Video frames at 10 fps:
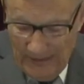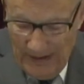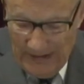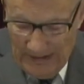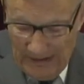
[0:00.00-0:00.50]

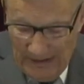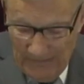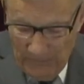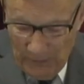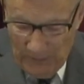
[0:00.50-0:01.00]
trying to
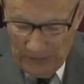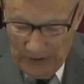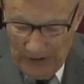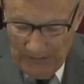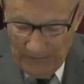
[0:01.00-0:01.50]
care for
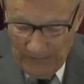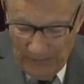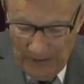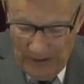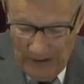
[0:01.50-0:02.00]
himself
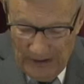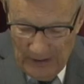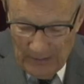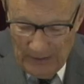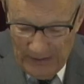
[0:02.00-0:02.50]

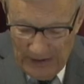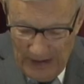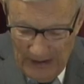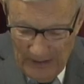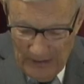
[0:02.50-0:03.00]

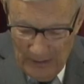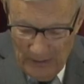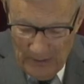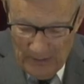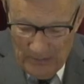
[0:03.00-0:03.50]
without
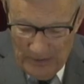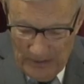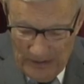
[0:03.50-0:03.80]
hope.